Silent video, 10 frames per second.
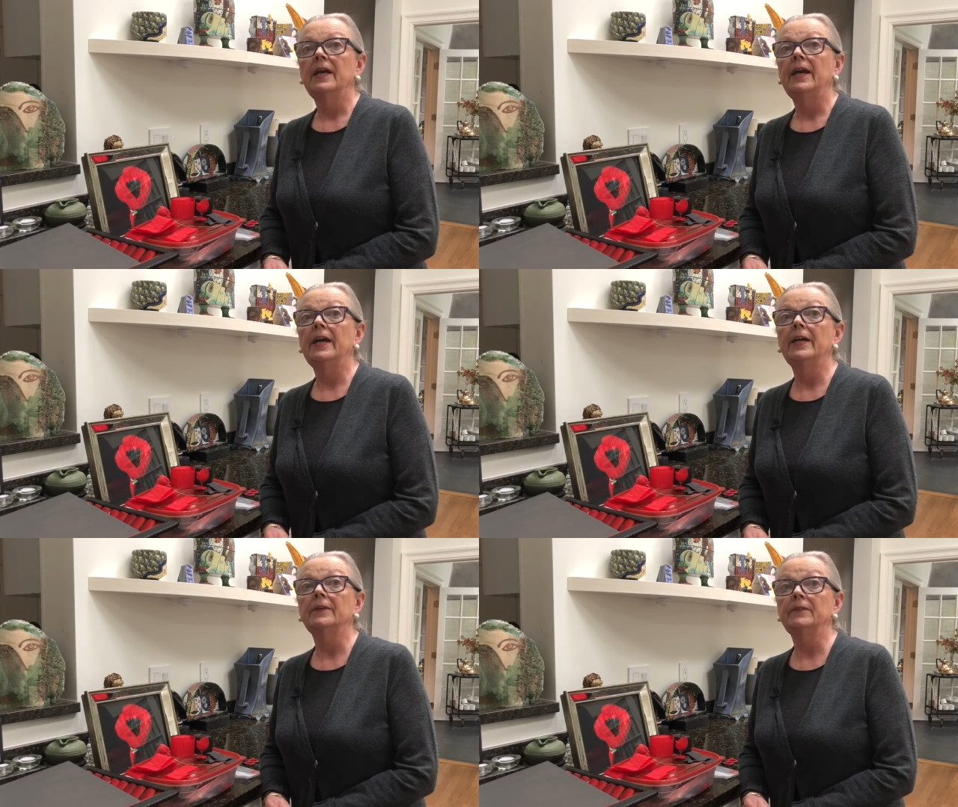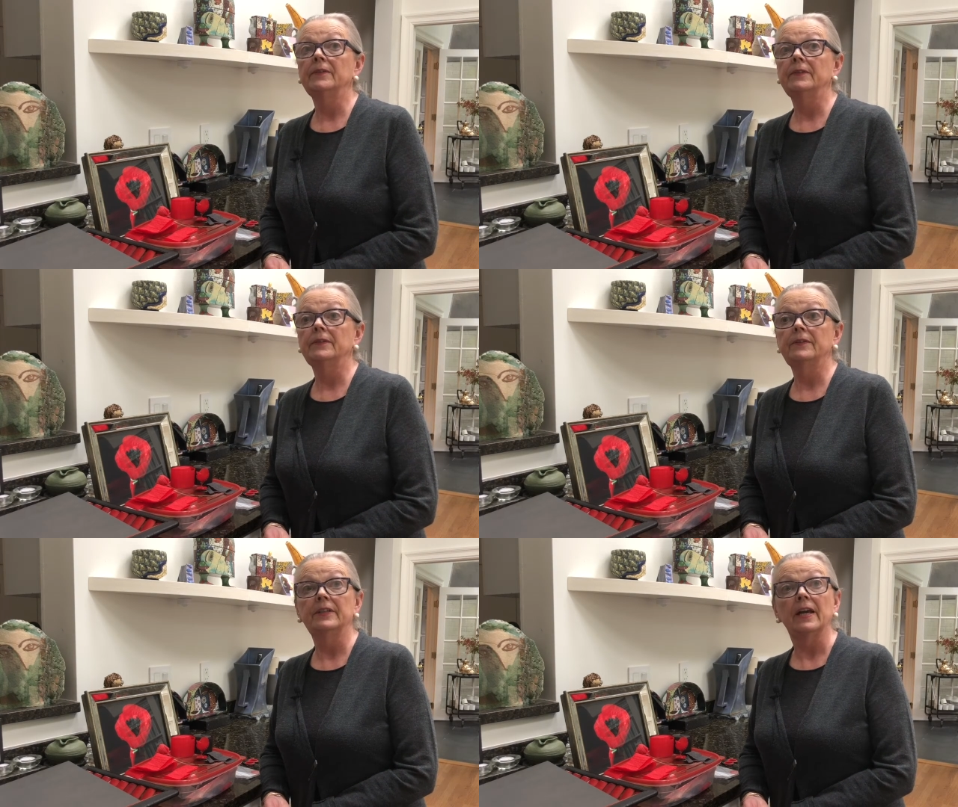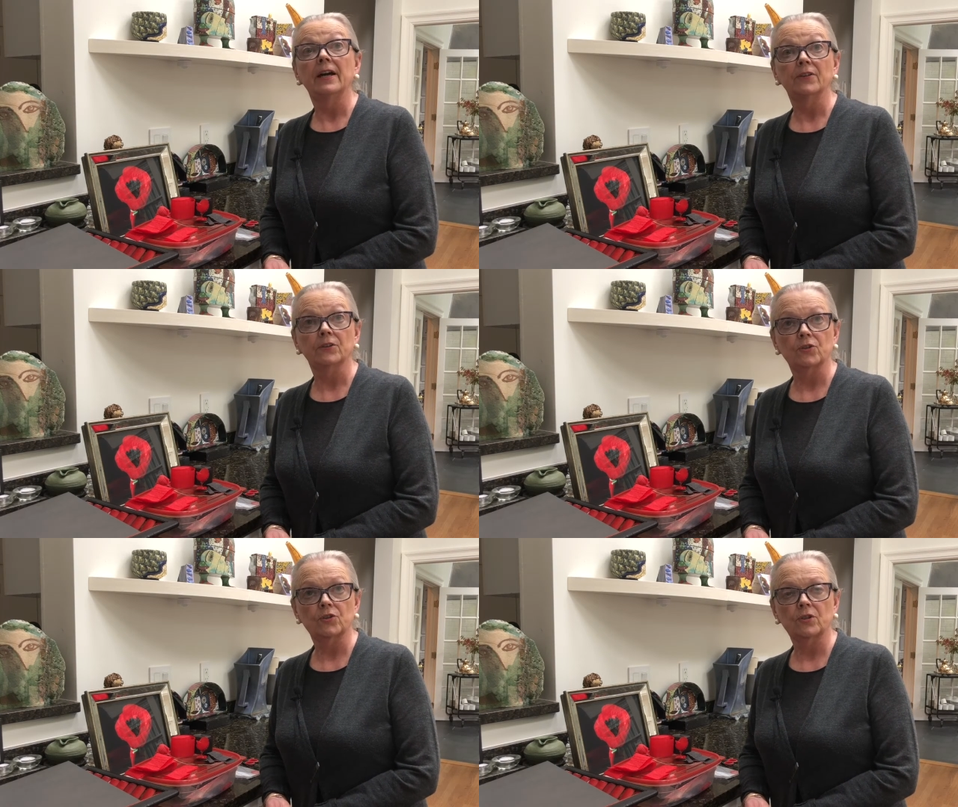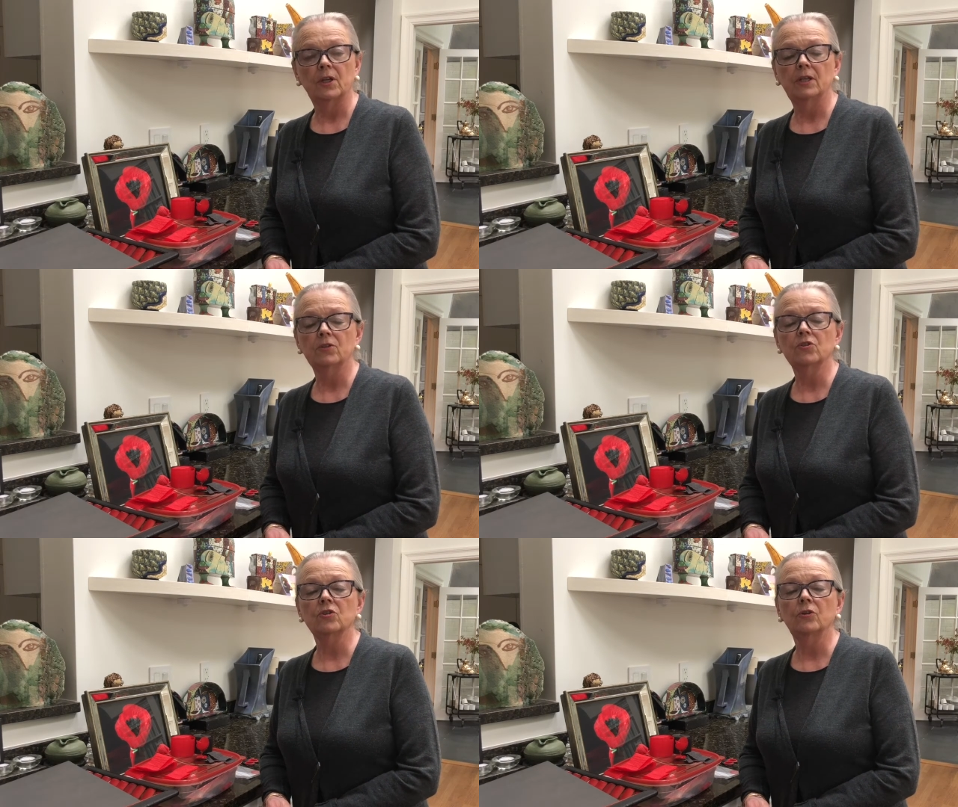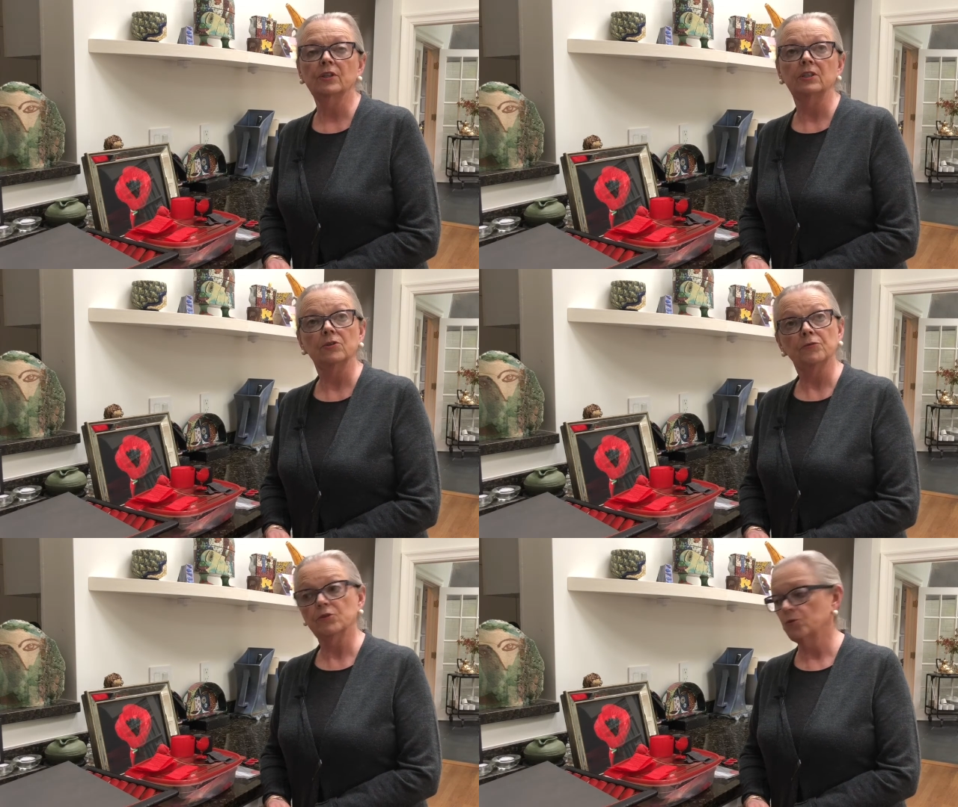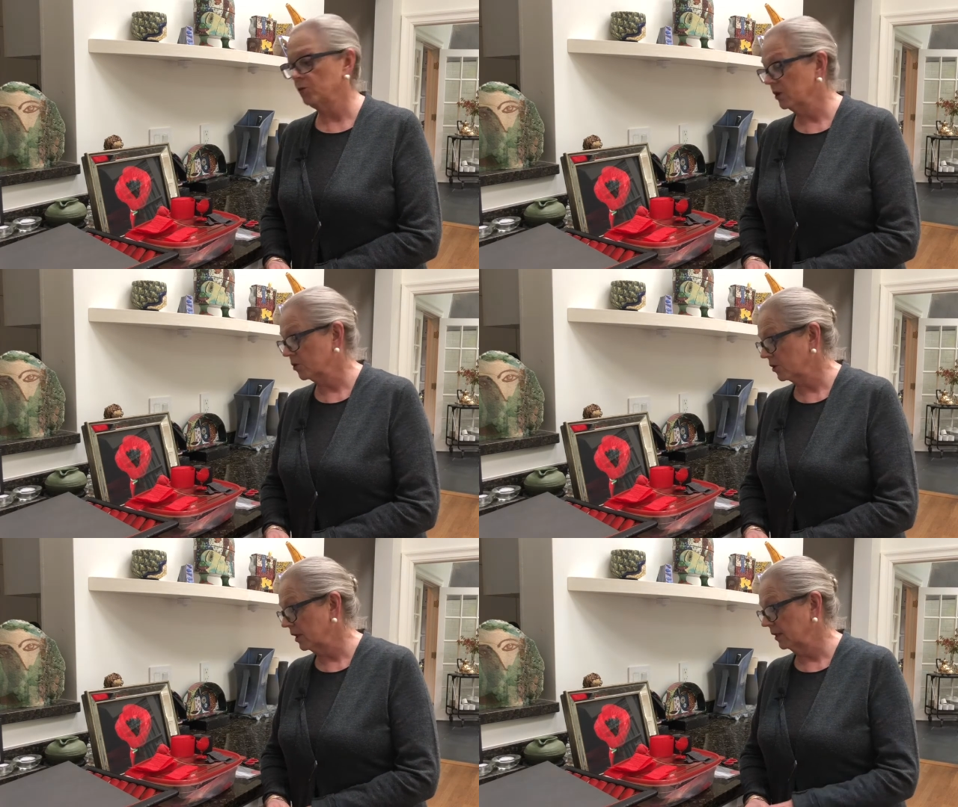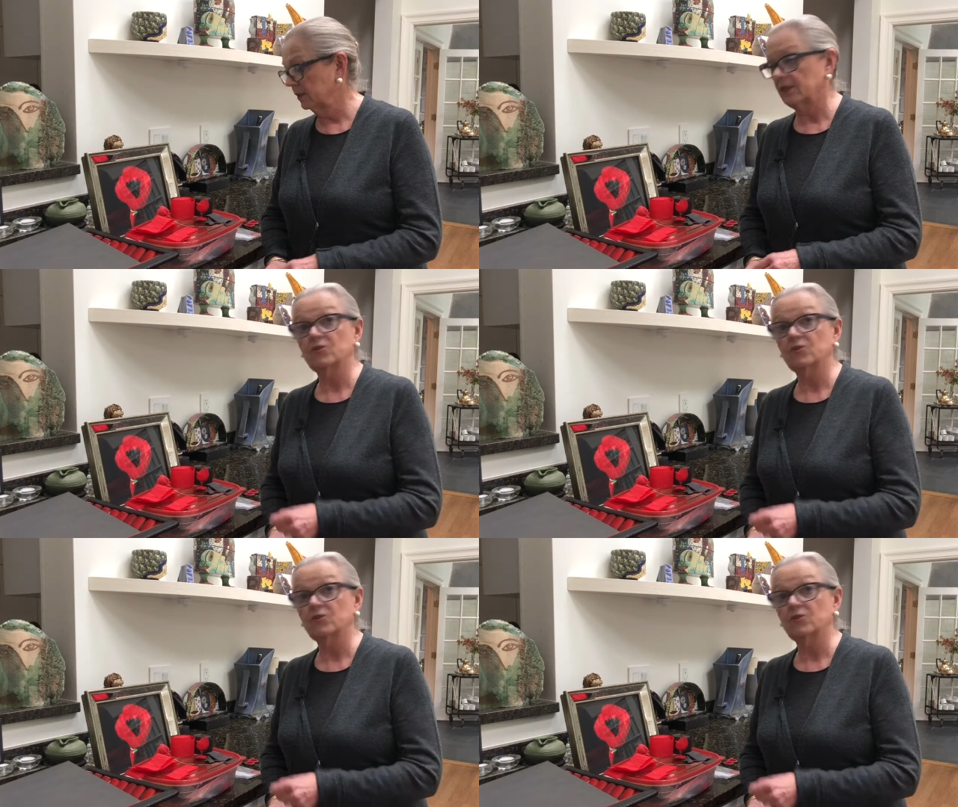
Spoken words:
and the others. And so the difference was in the